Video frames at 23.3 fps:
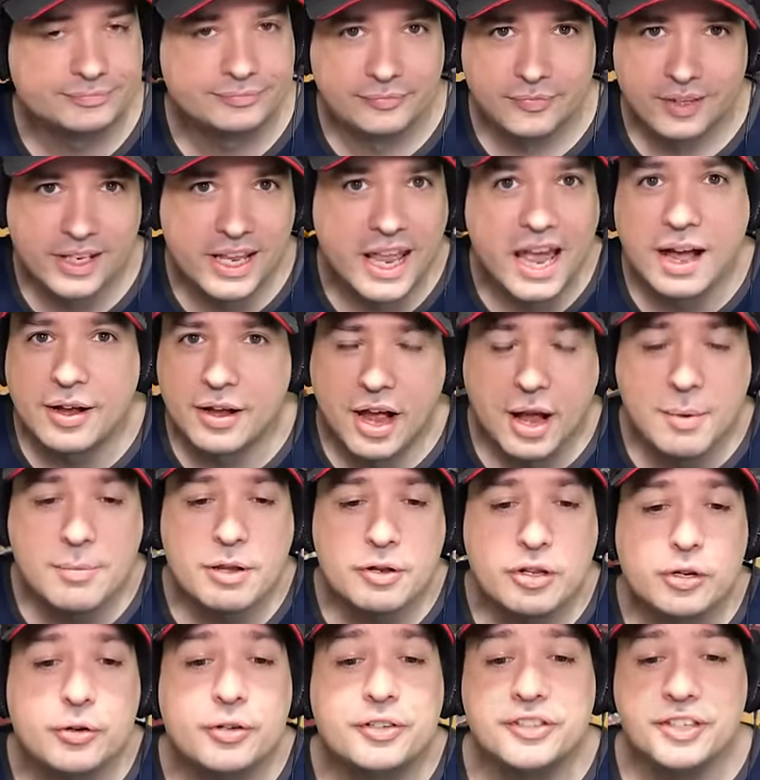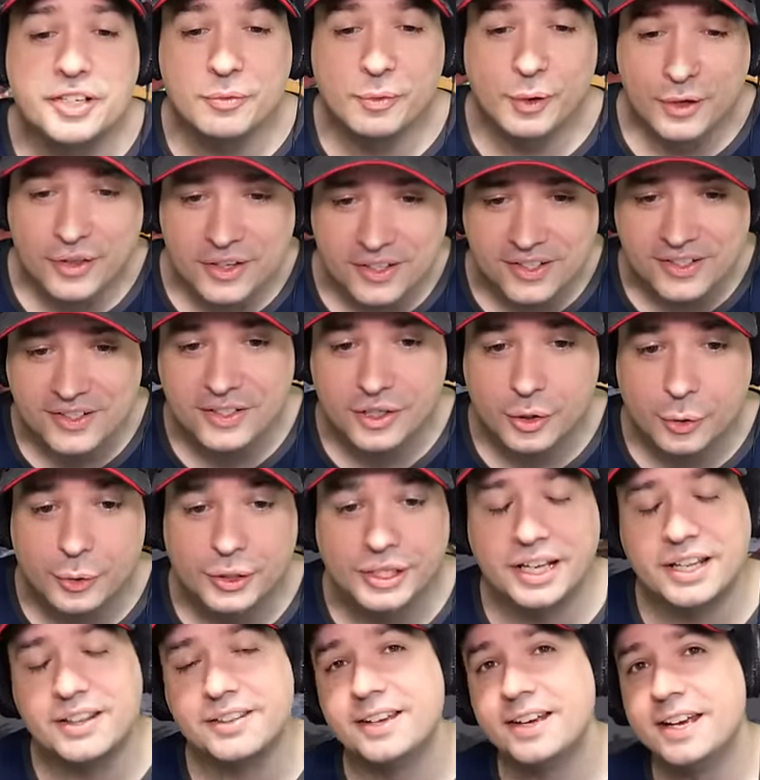yeah, I mean, you see where this is
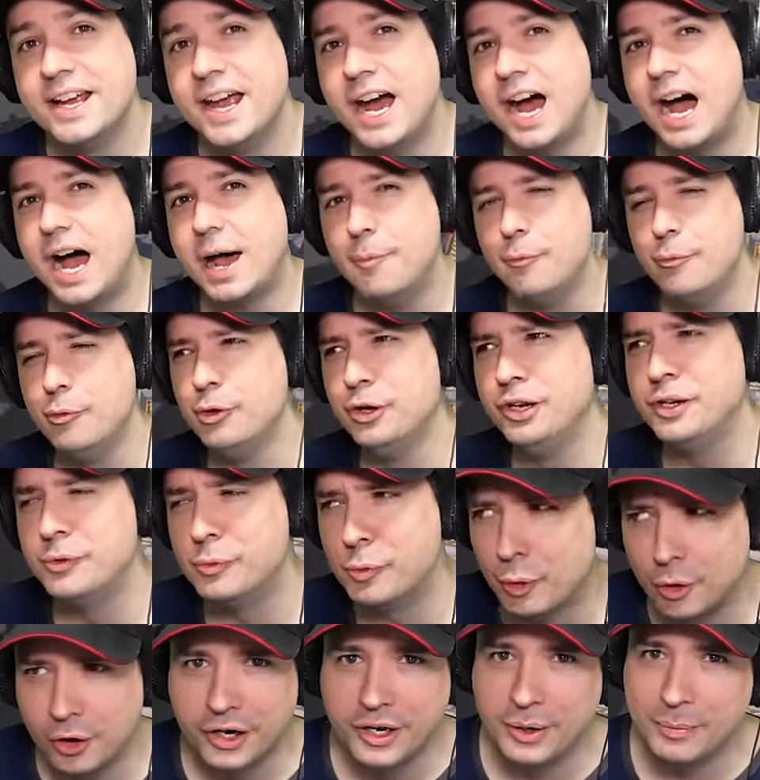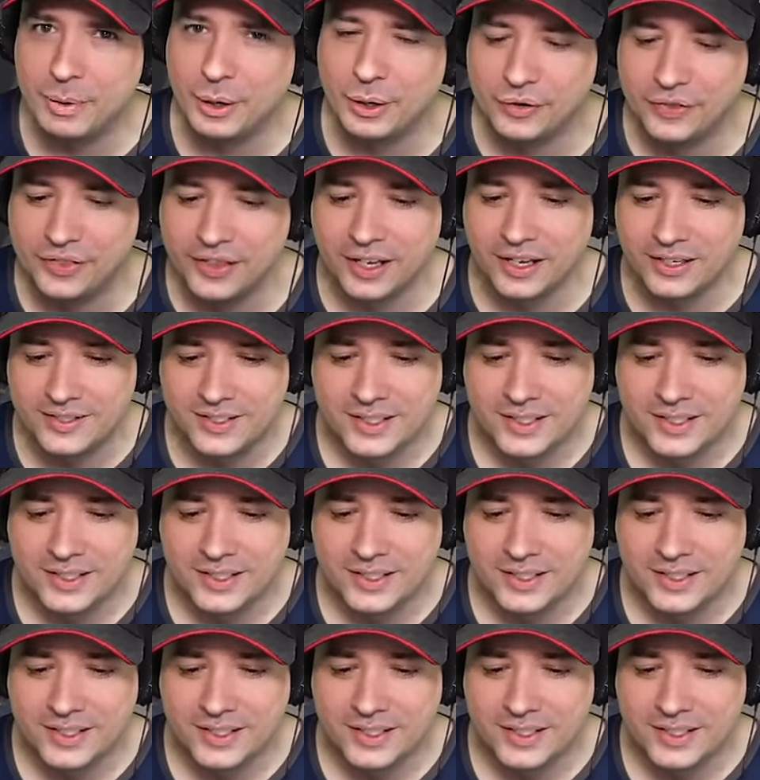going, and I'm really worried about this.